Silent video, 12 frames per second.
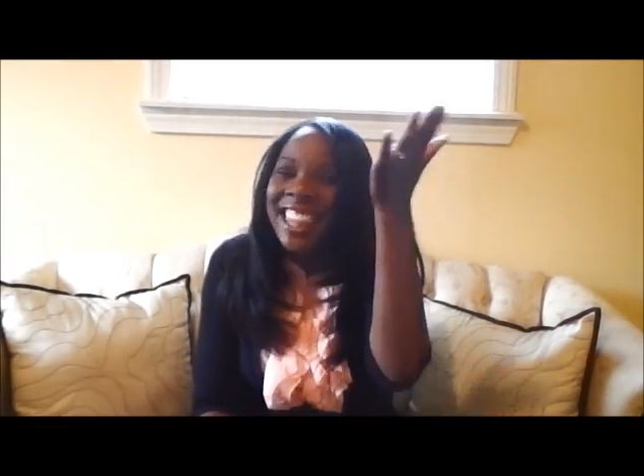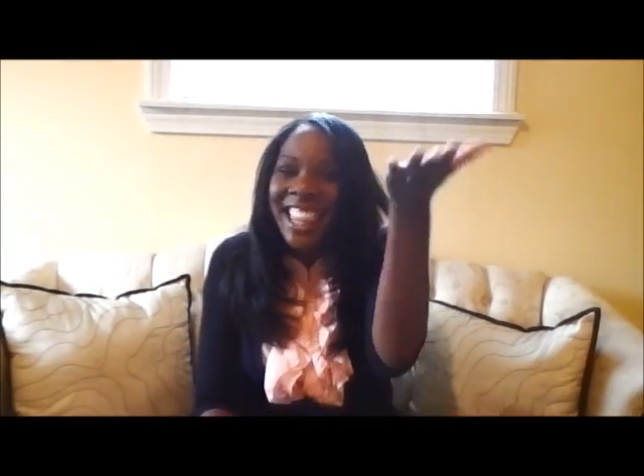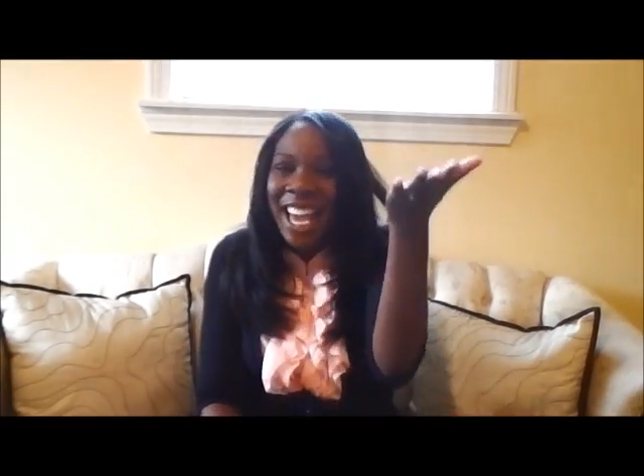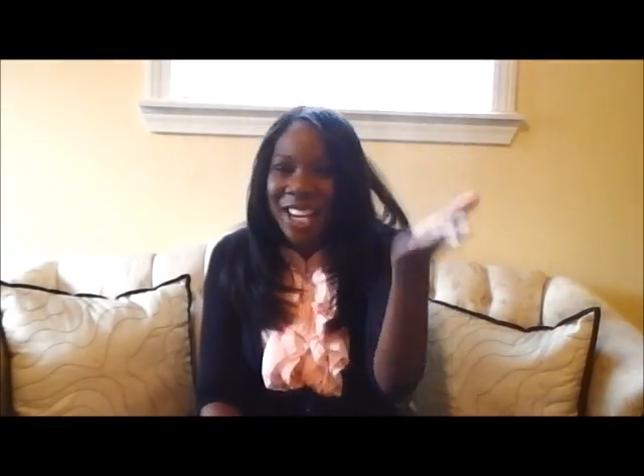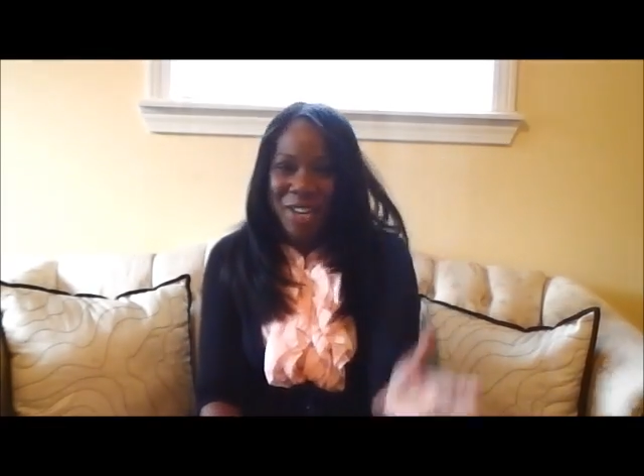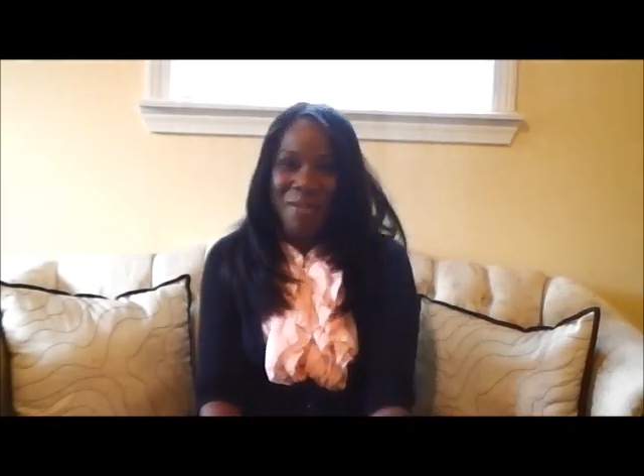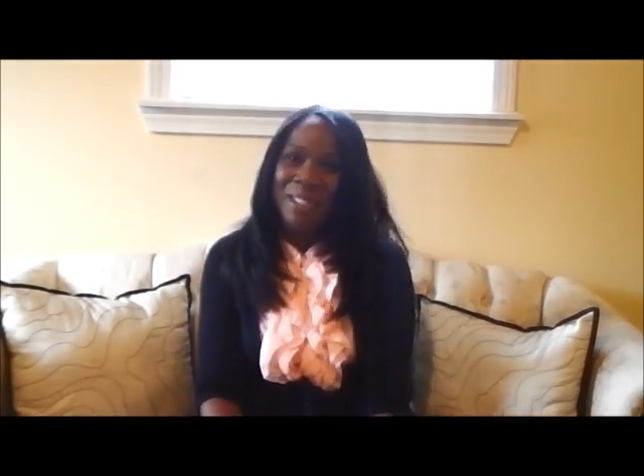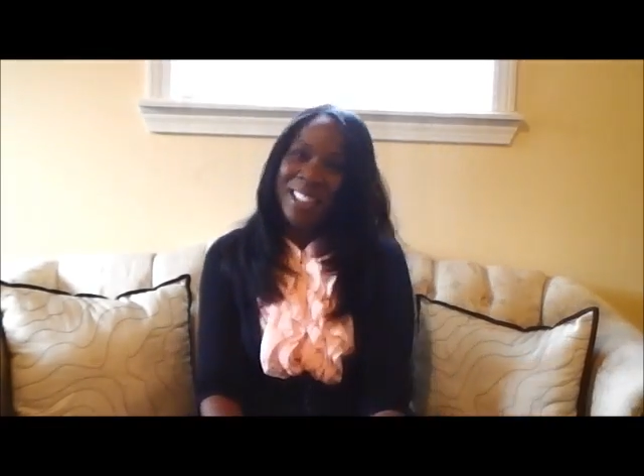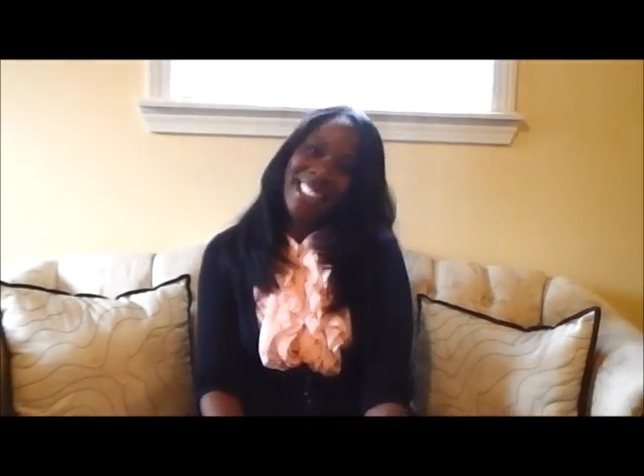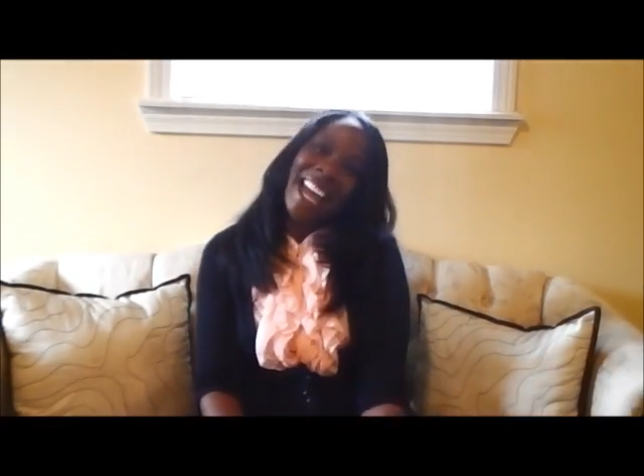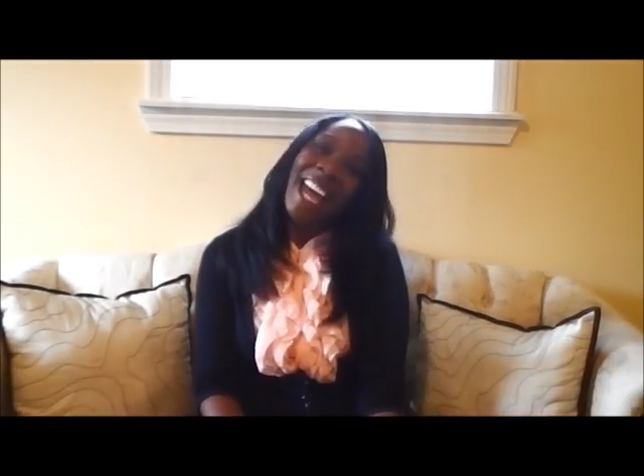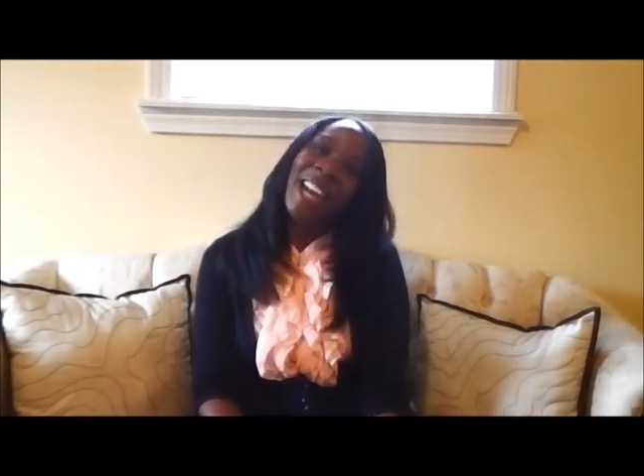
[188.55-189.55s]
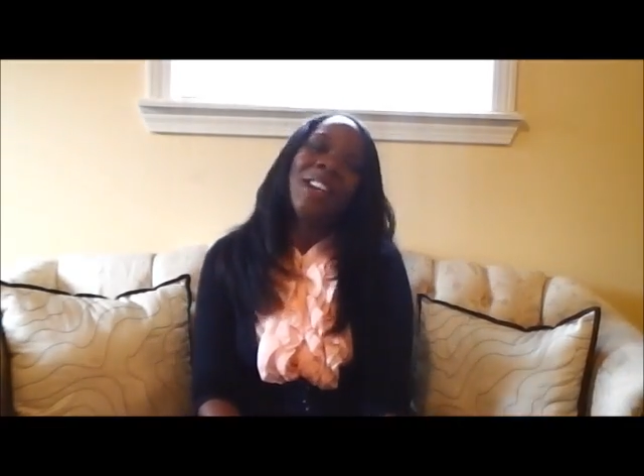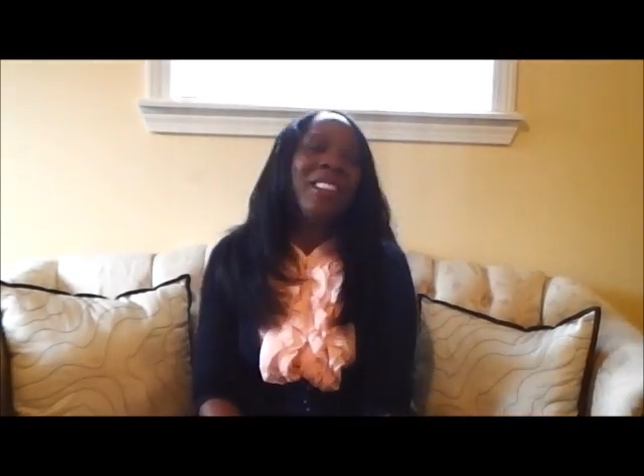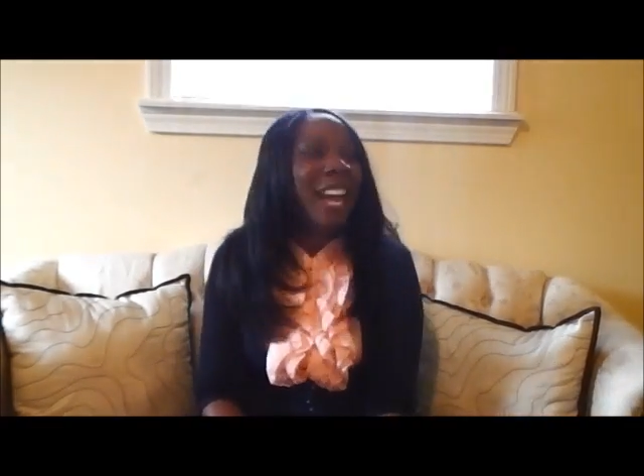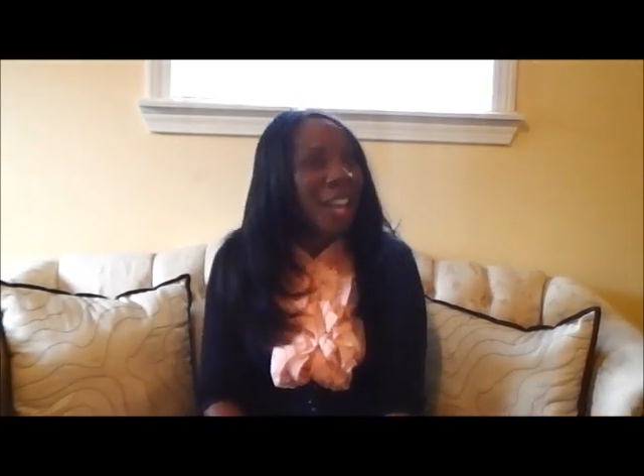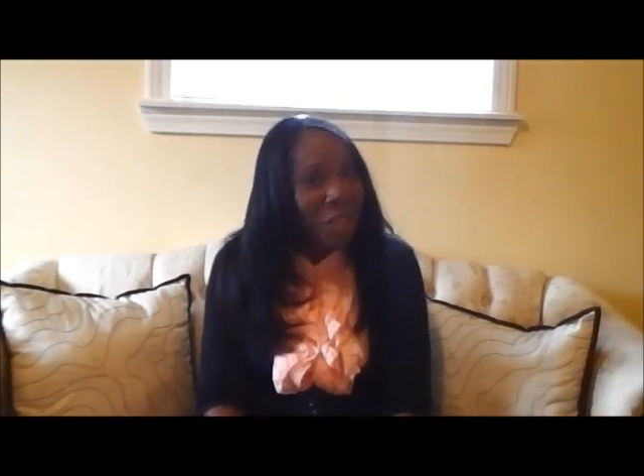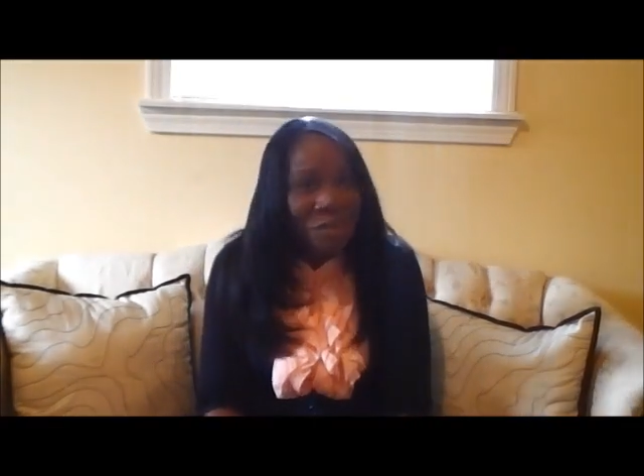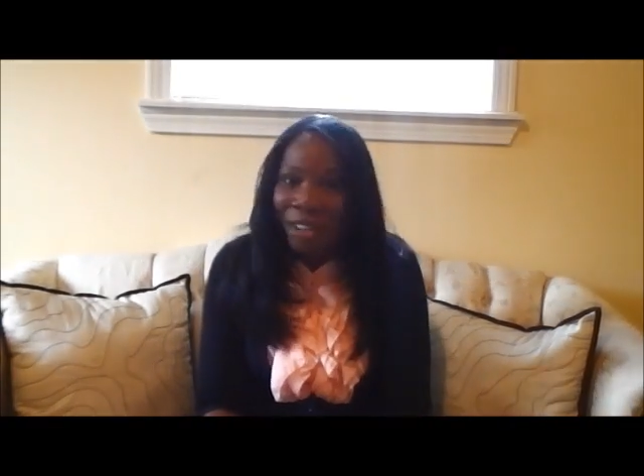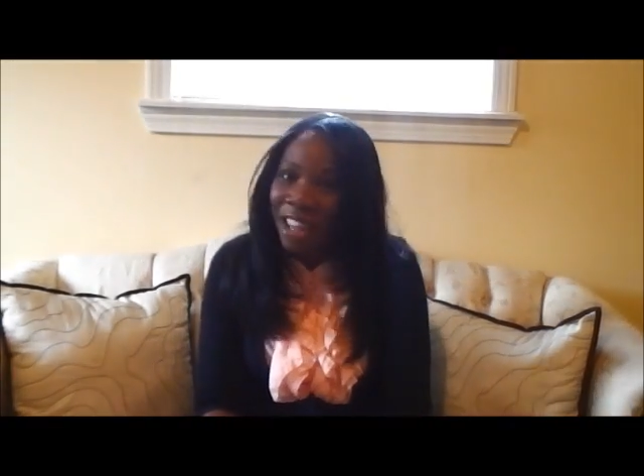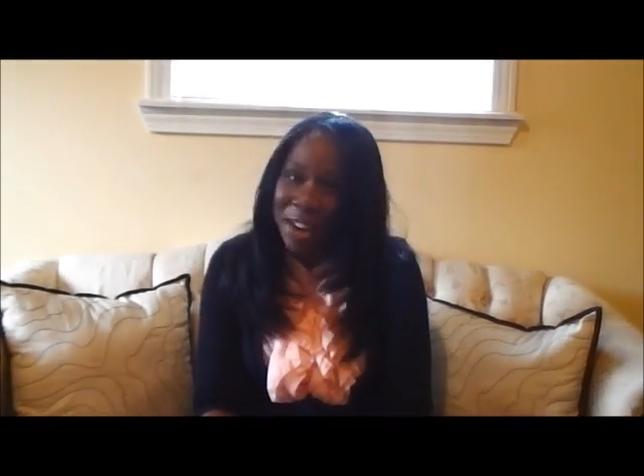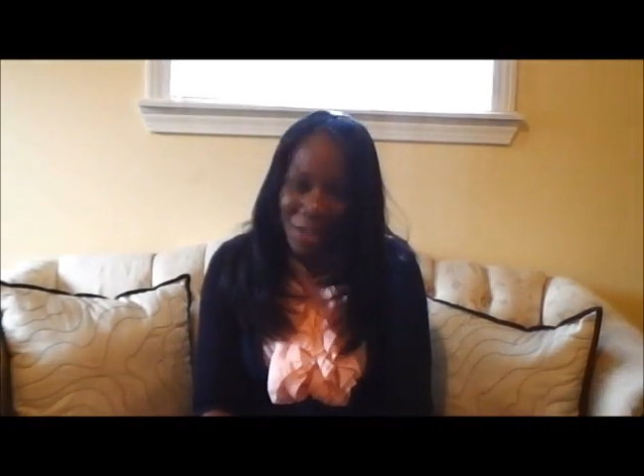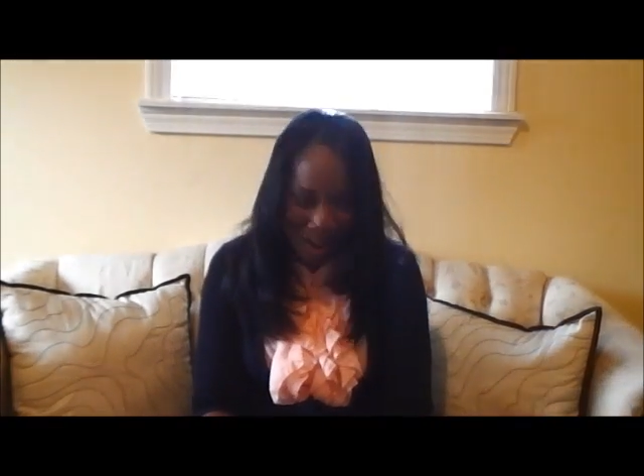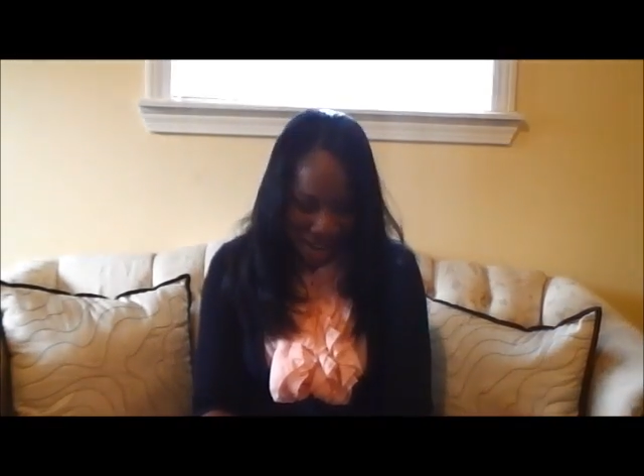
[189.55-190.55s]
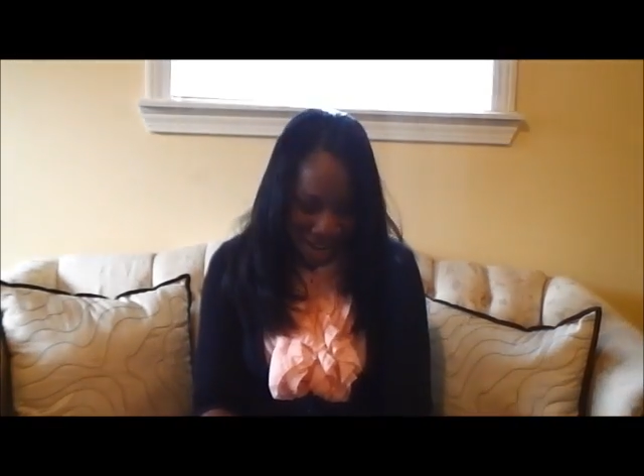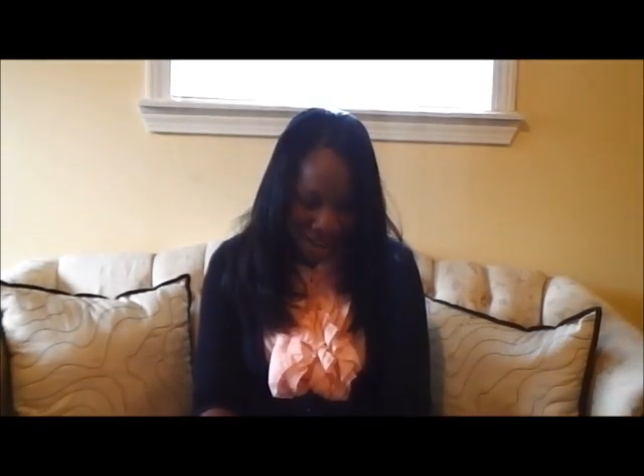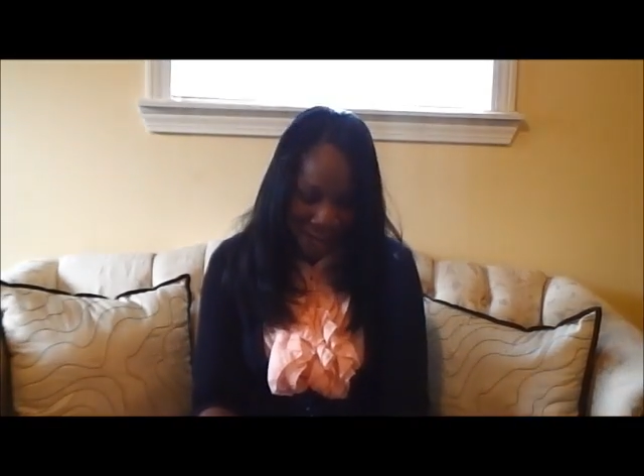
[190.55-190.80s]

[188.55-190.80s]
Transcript: Thank you, Miss Taylor. Thank you for that great